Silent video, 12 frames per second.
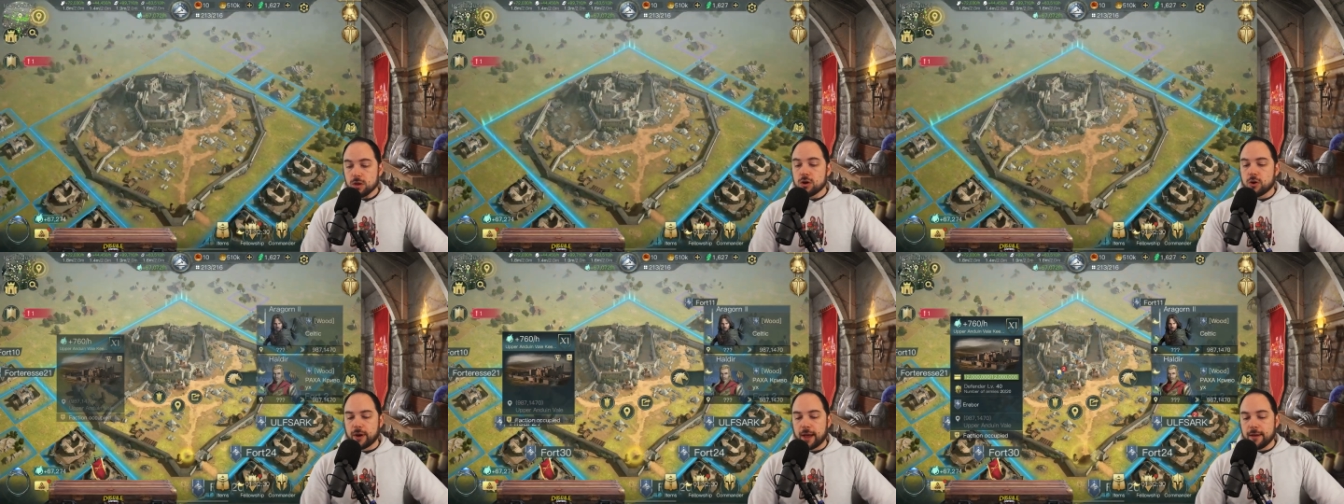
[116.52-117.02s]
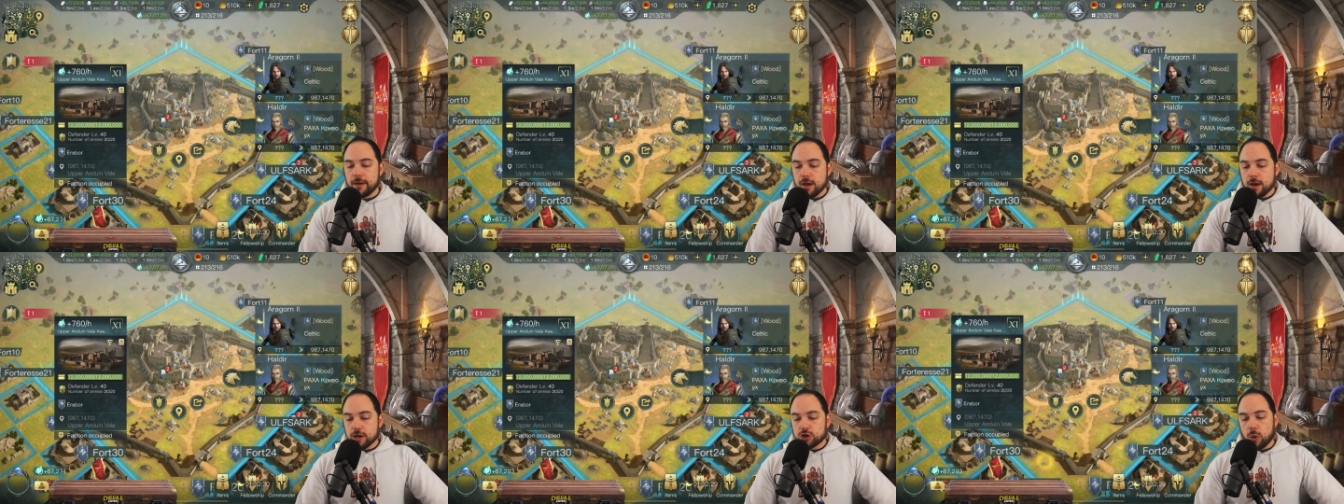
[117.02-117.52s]
Okay.
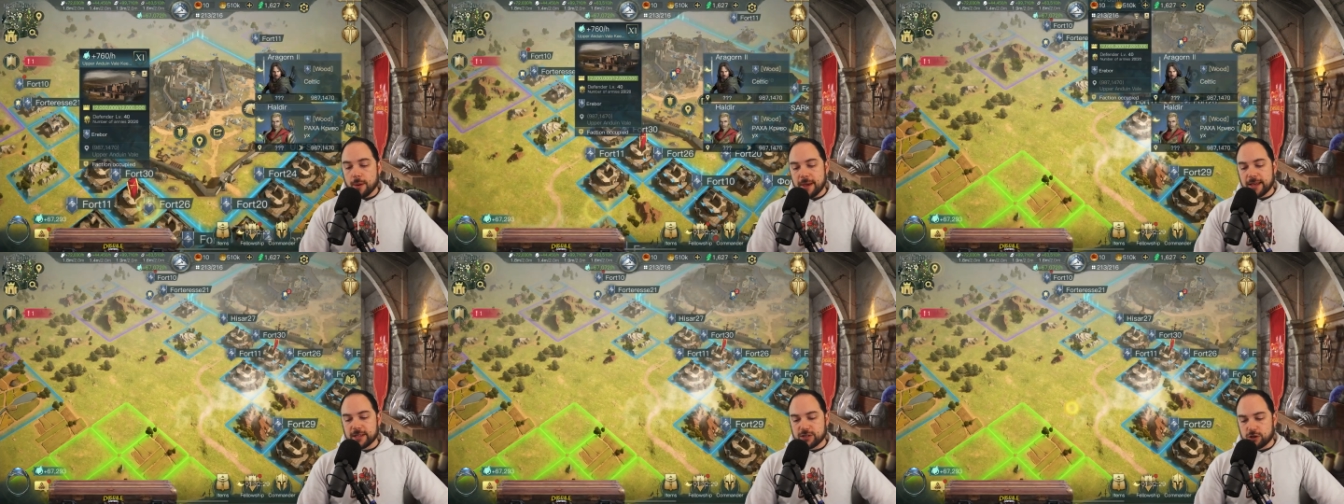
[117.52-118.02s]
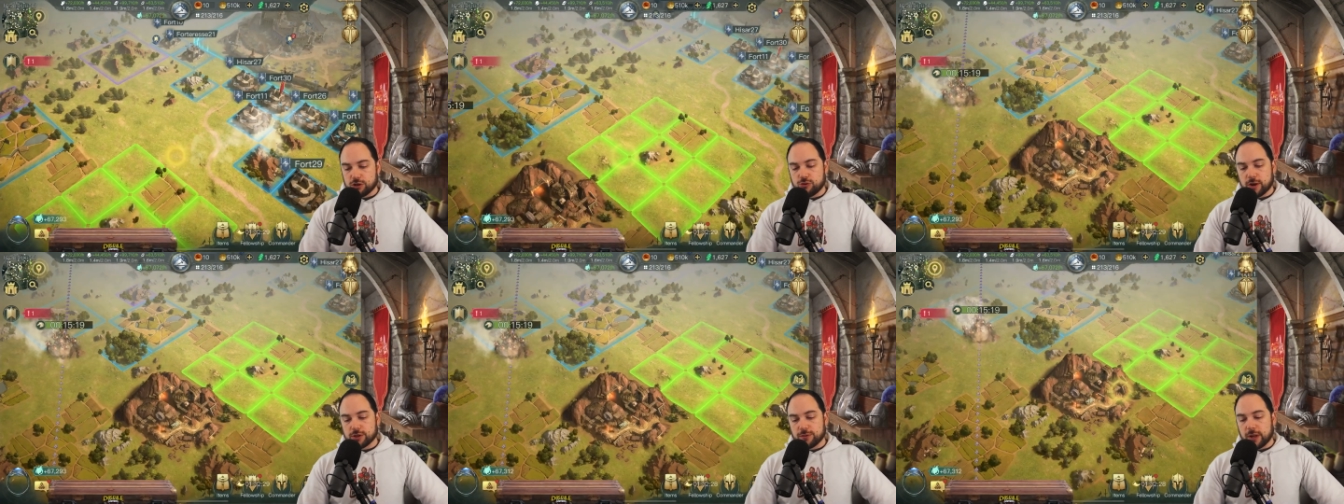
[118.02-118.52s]
So I made this little
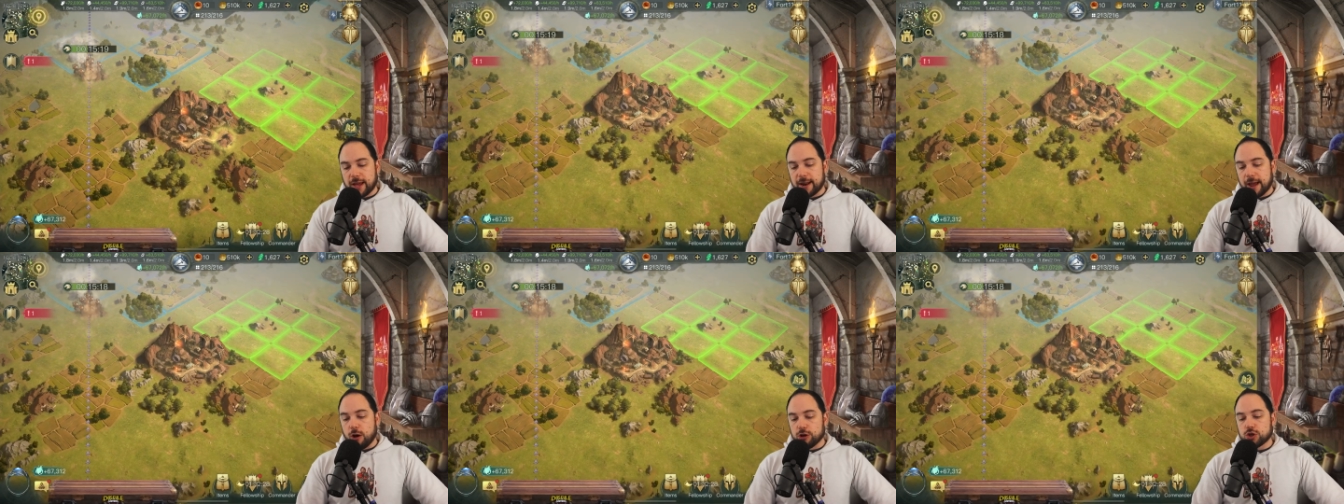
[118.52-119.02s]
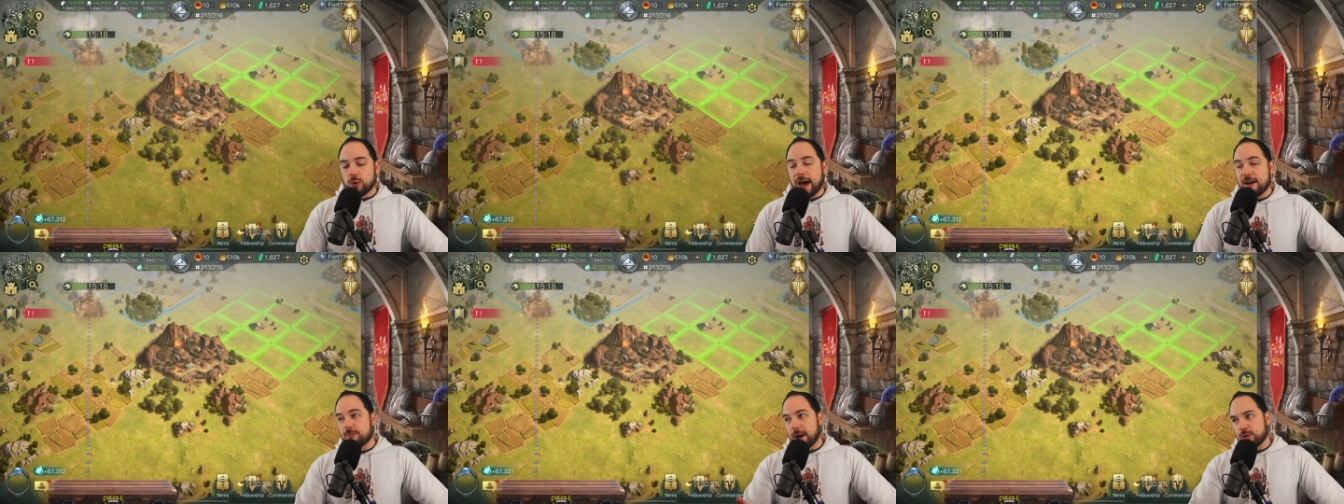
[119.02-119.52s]
stretch of land. I also
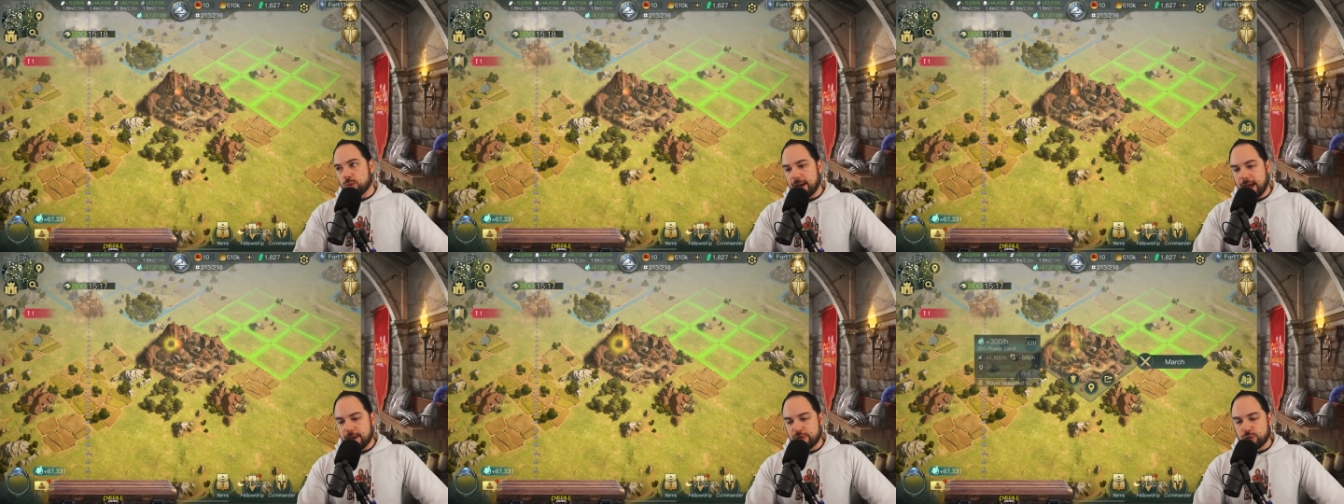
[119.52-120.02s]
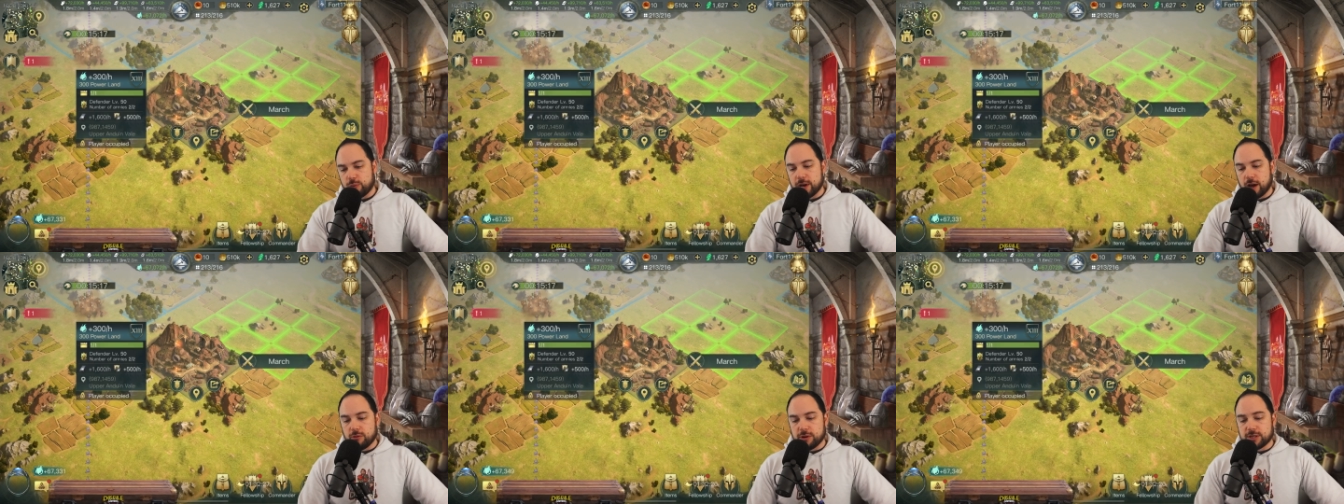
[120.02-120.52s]
have, by the way, a
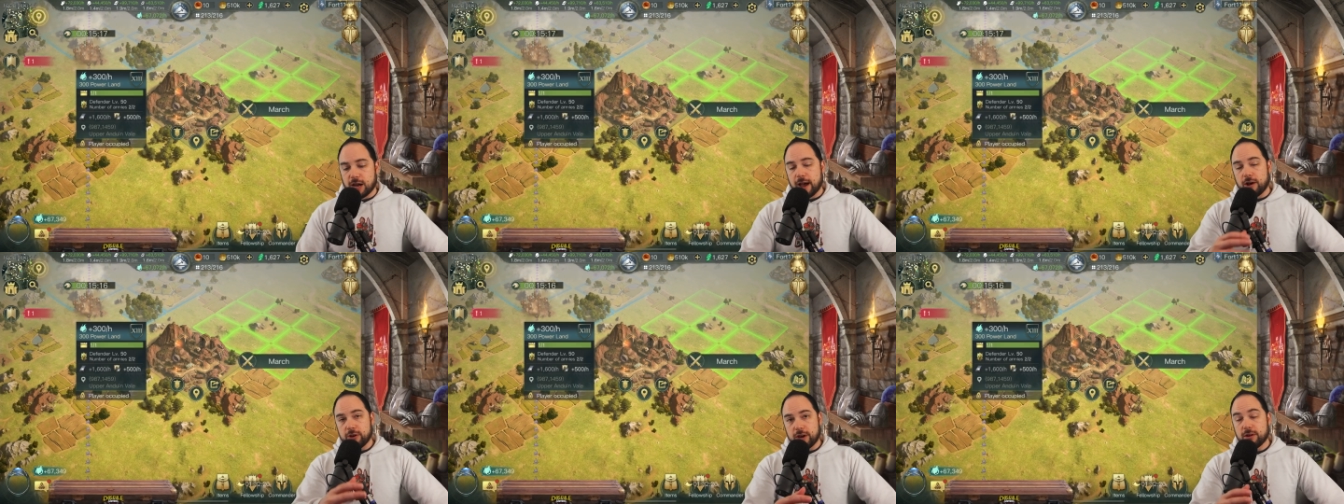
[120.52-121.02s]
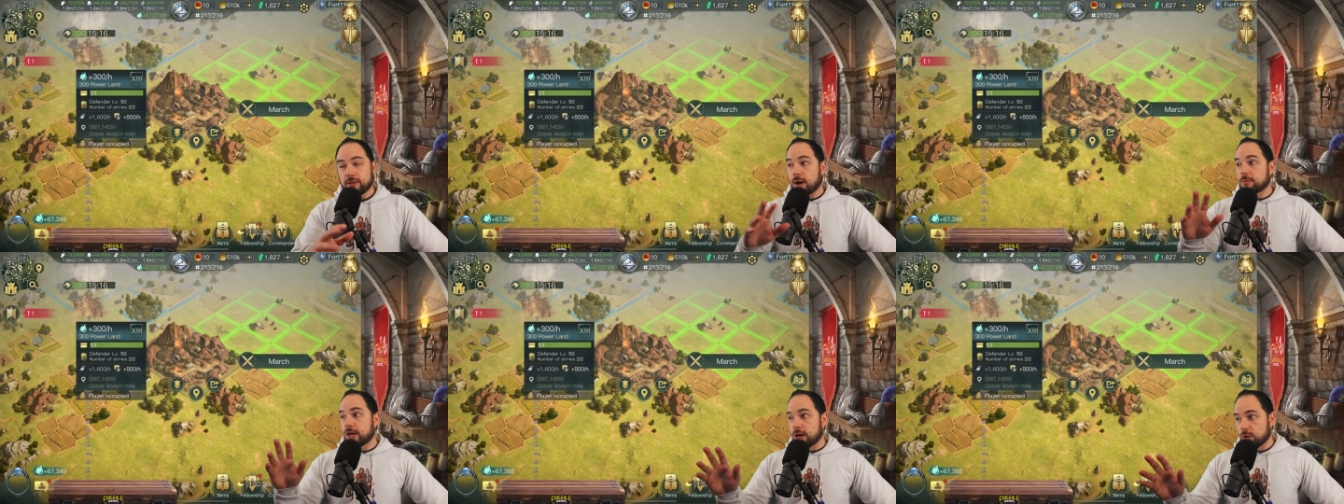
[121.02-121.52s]
300 tile here that
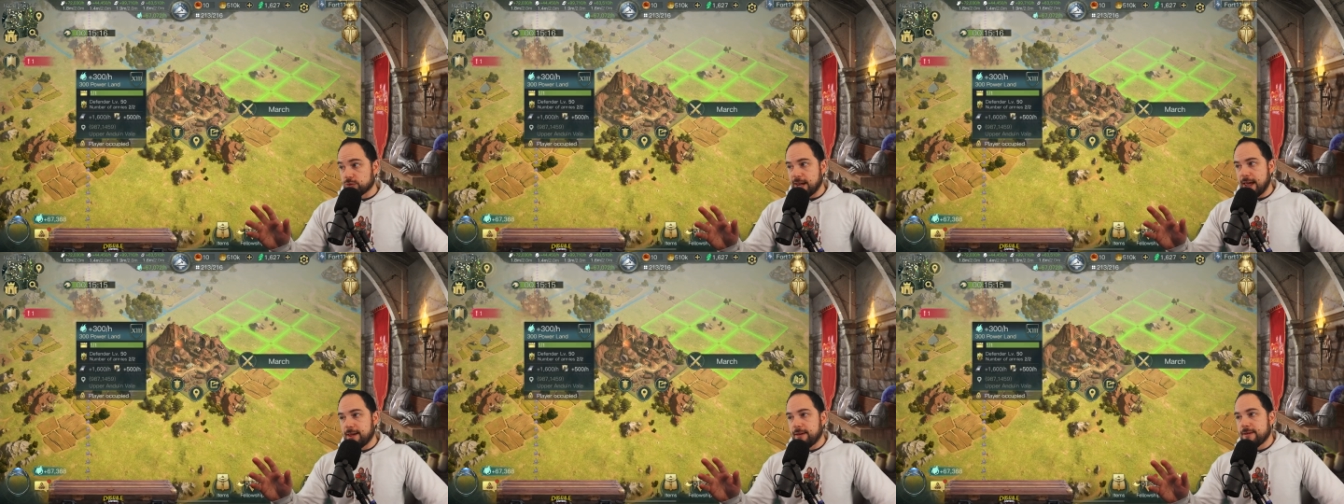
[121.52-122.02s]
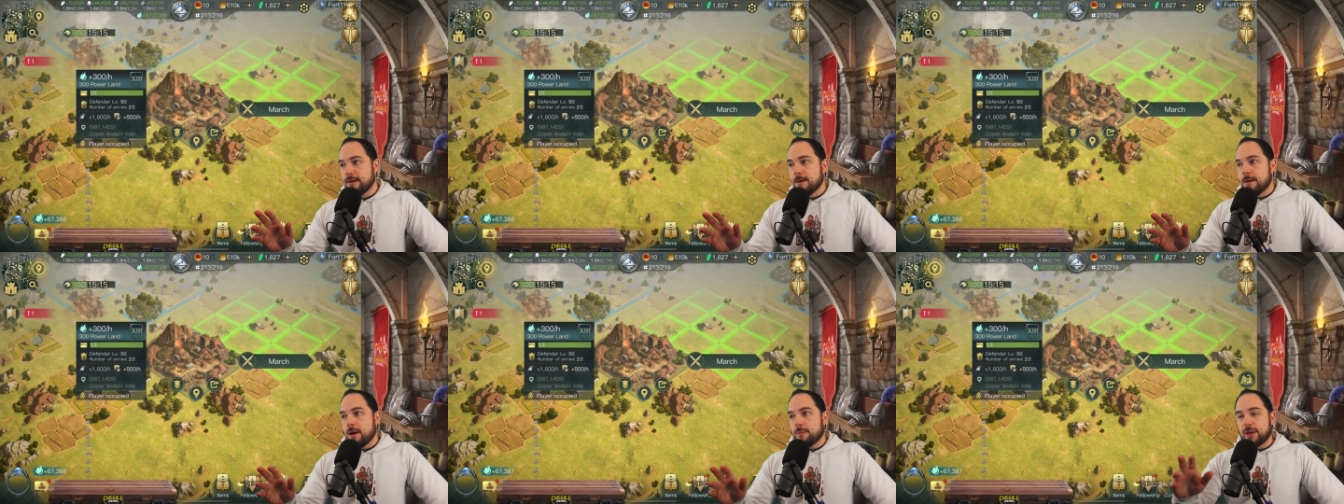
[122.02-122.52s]
I'm going to go take.
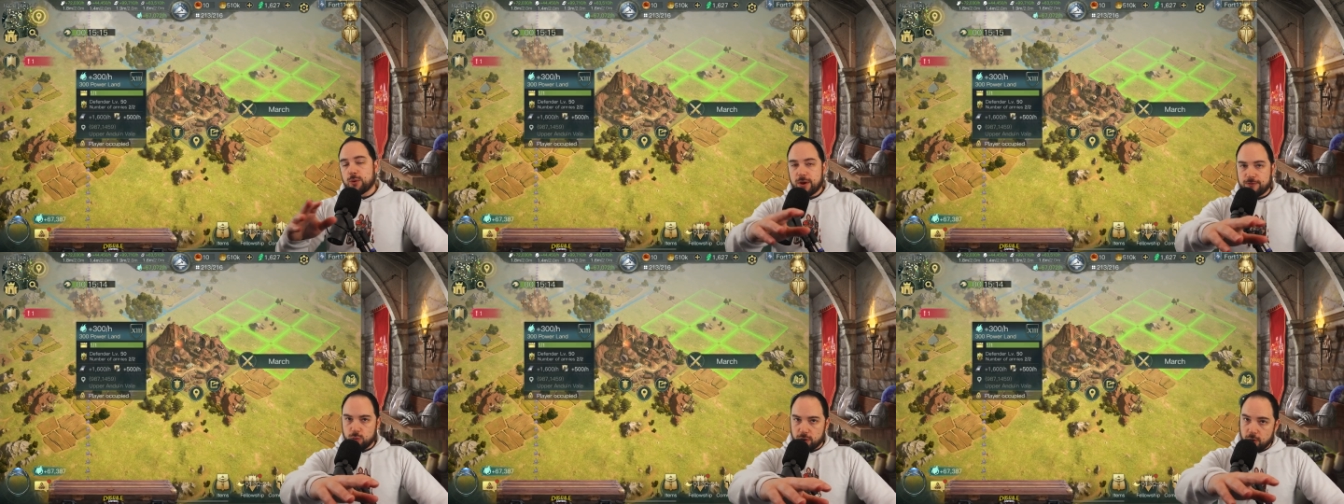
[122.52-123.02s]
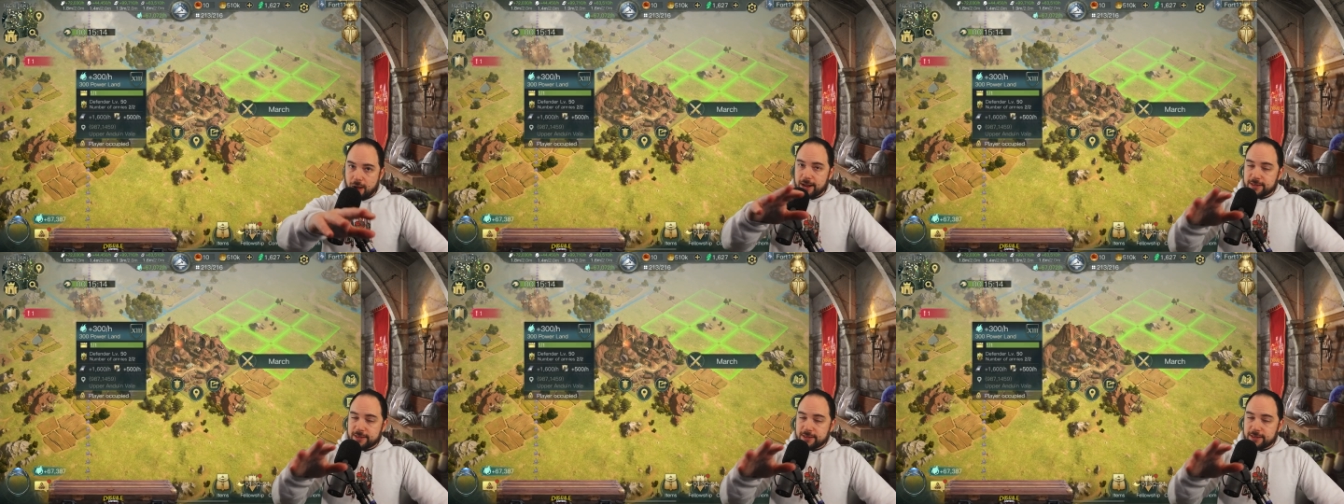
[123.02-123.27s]
By the way, if you want to know how to